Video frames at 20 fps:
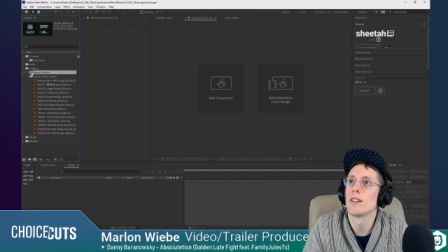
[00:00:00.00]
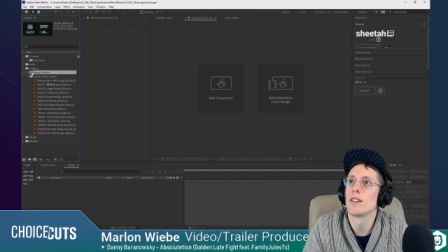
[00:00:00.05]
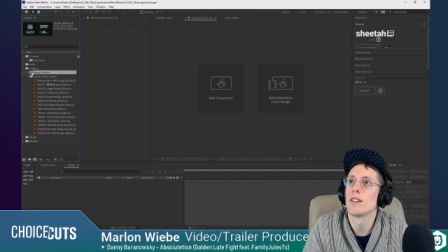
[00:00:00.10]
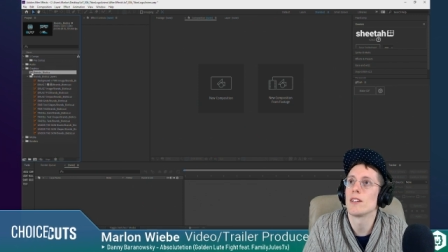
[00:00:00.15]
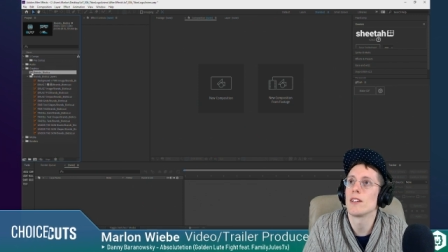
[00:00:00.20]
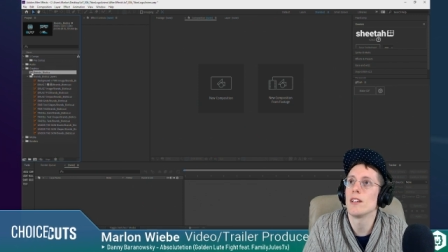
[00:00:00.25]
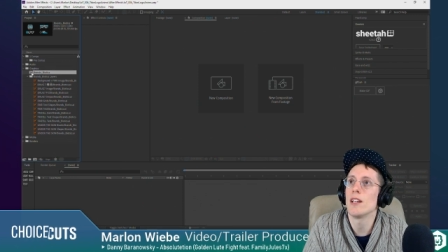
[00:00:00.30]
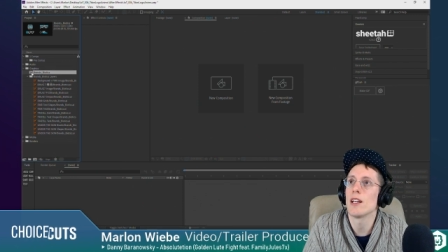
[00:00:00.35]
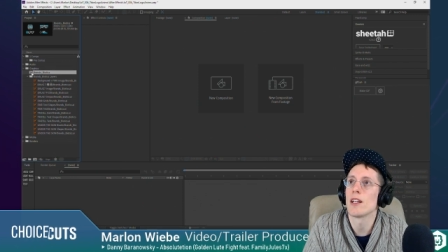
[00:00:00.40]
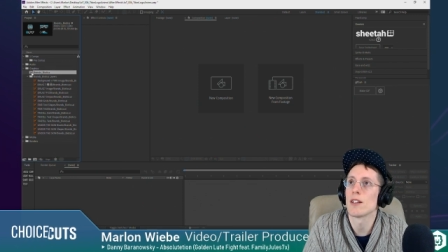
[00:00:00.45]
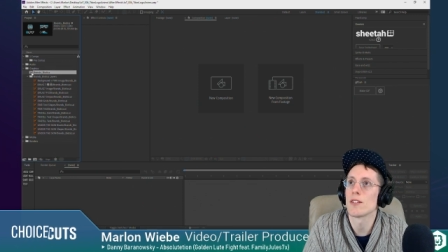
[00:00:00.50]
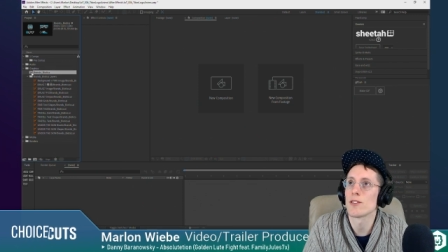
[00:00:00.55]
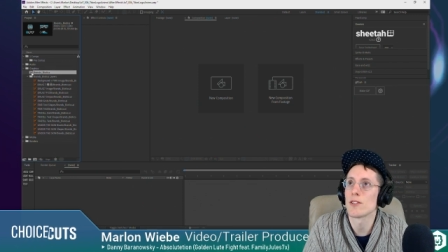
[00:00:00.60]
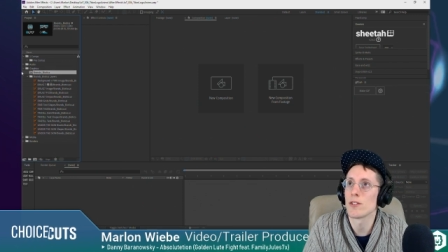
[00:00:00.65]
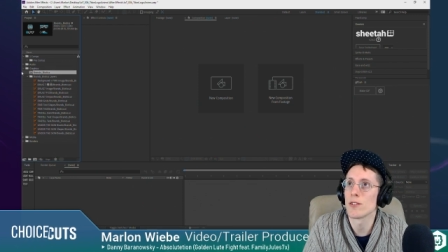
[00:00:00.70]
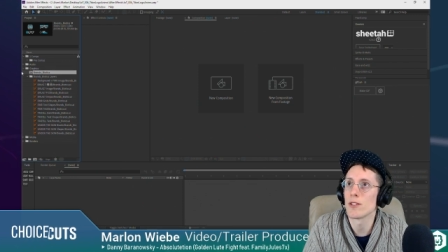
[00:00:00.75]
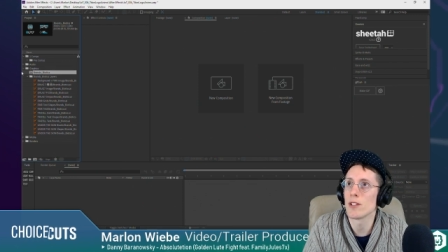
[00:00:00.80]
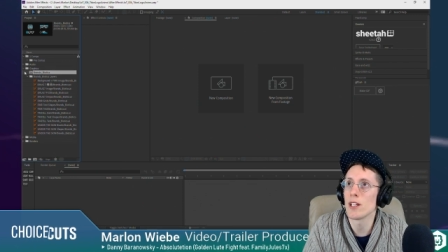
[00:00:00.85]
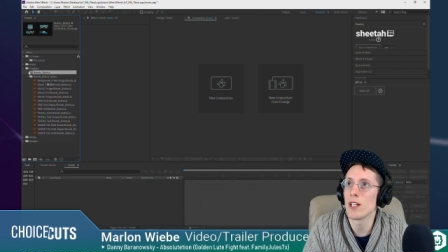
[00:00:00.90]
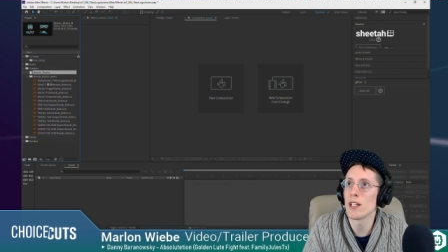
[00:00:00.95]
Yeah.
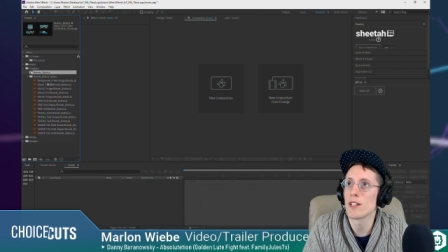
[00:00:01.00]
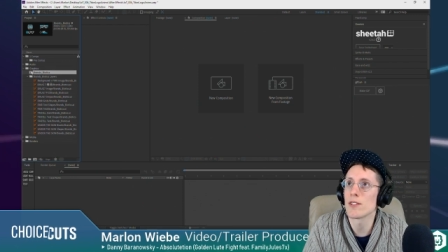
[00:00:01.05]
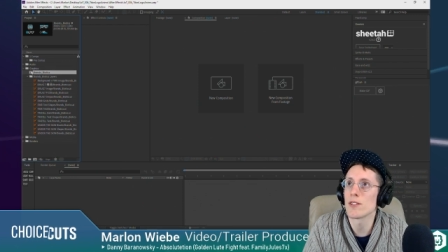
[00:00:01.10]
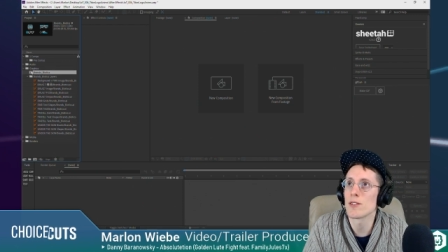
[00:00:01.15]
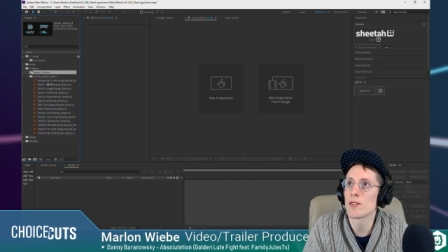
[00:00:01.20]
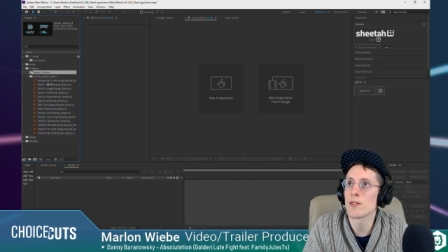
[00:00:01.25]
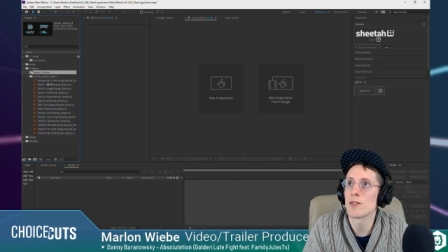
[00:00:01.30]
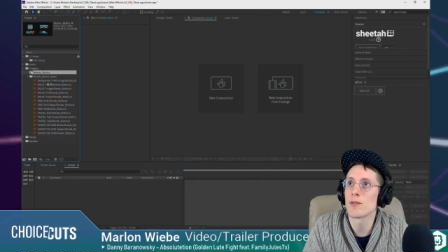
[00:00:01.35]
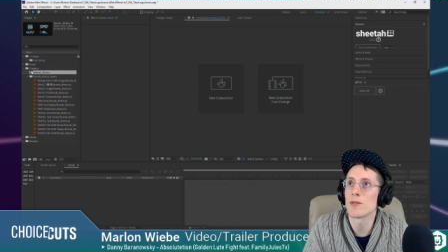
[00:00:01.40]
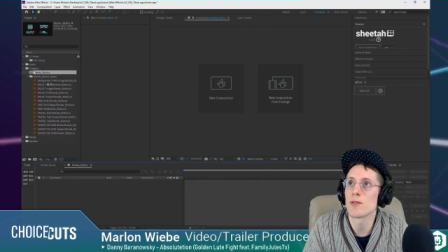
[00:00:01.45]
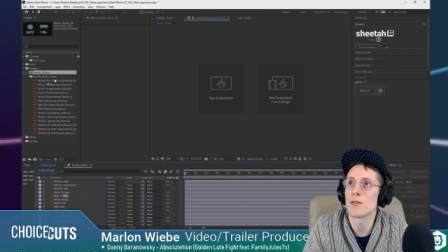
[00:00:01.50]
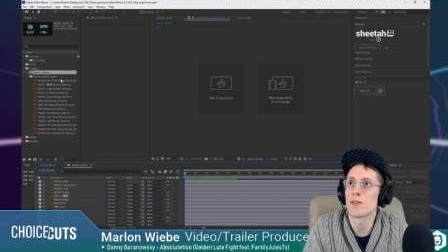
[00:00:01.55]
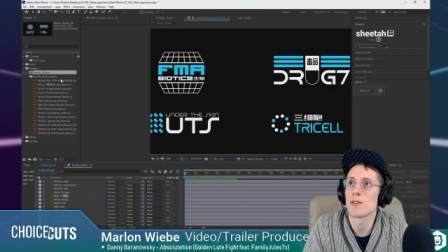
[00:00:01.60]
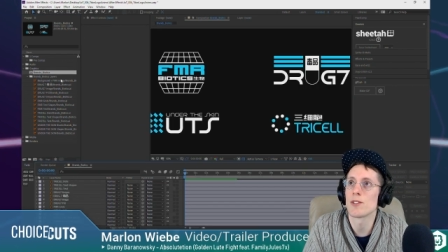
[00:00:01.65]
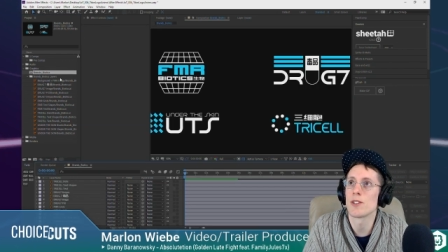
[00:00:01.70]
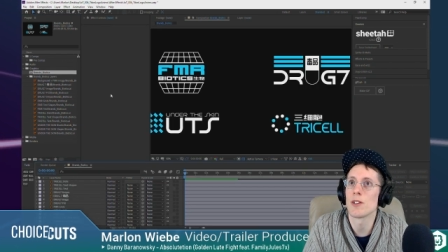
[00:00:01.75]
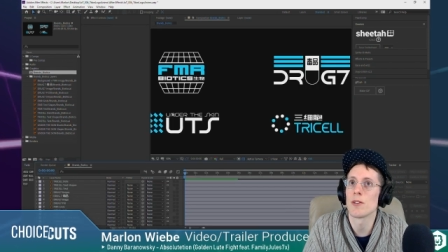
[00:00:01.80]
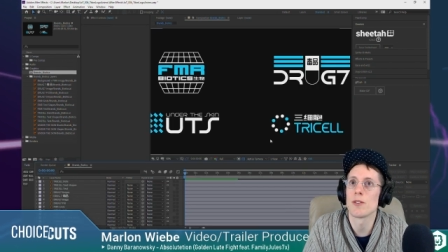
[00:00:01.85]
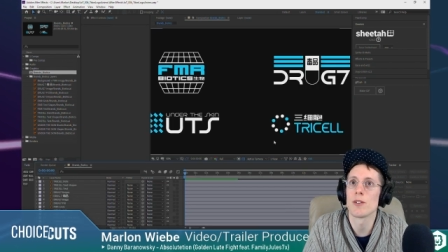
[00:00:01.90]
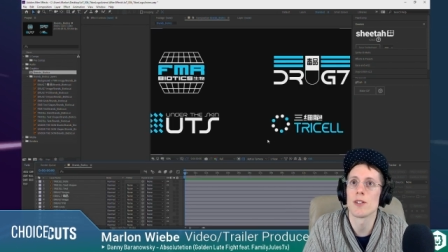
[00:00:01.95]
So let's
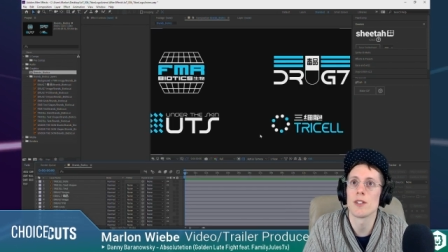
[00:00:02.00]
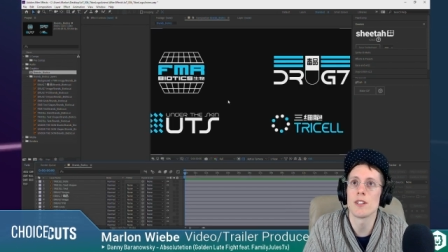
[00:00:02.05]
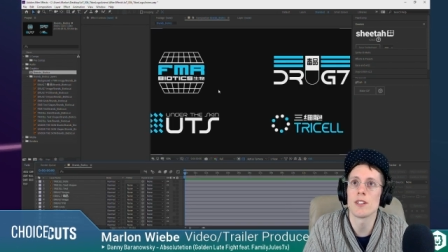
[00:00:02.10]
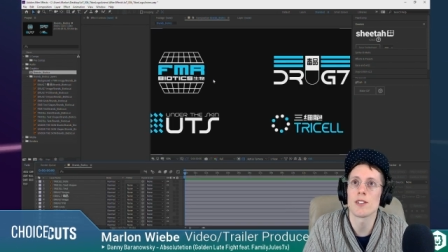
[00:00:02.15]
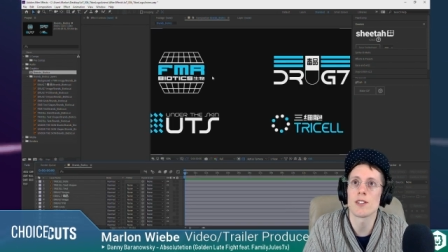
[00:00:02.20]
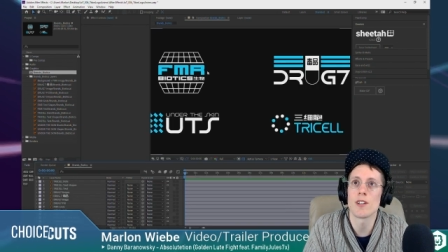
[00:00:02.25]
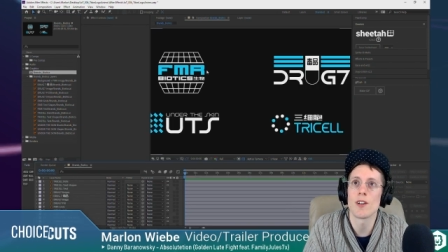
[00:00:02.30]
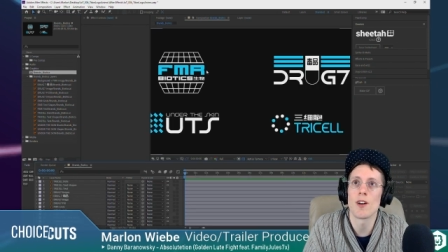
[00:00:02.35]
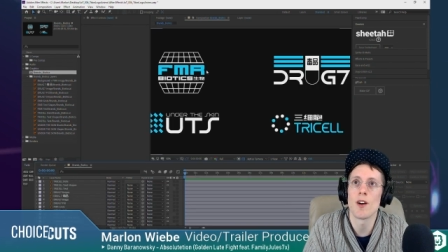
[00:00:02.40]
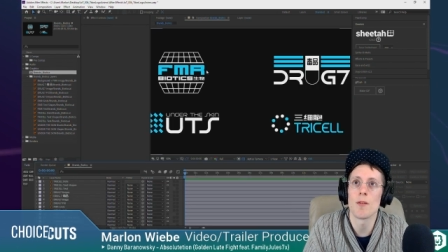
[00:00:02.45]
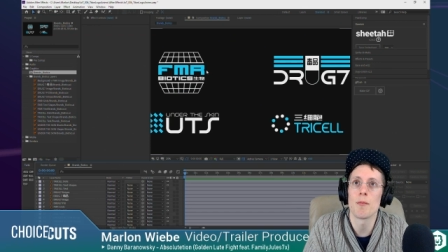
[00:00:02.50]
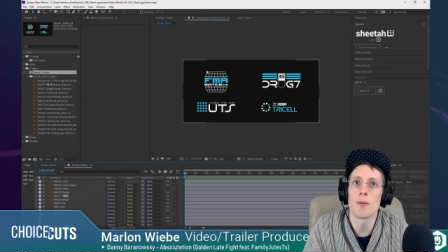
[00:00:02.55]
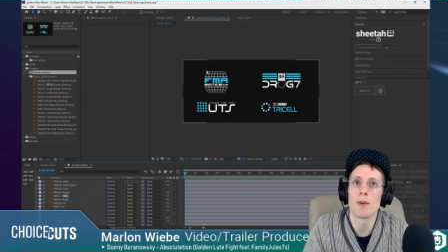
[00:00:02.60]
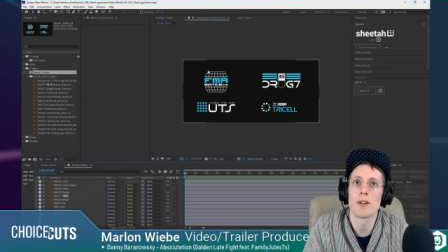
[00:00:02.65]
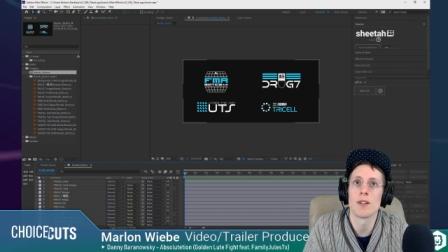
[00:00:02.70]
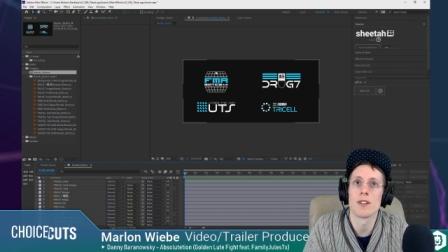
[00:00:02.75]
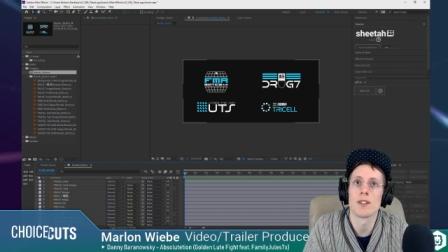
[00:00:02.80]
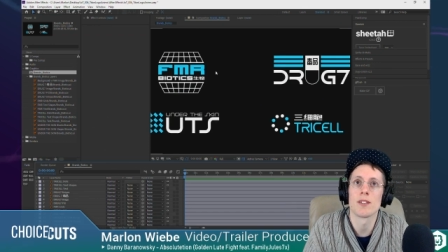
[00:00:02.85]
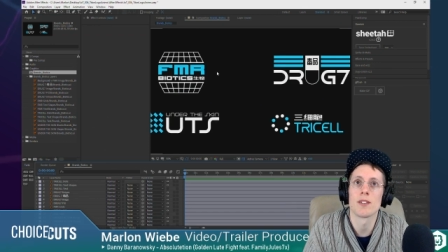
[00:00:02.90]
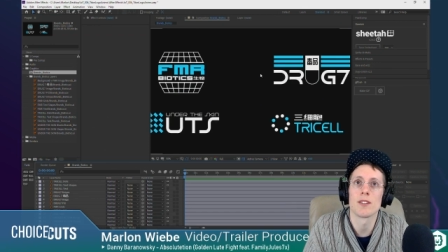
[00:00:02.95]
go into this comp
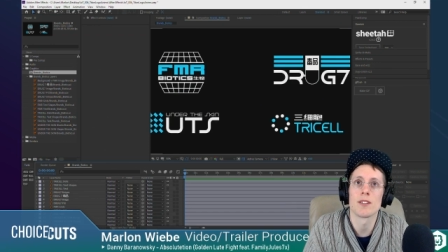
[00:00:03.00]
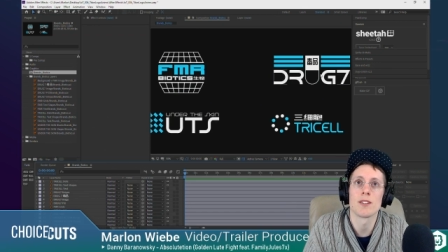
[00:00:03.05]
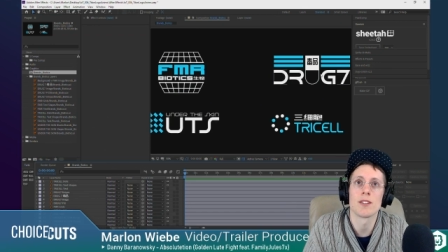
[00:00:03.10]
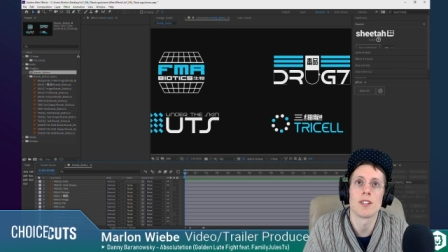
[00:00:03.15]
and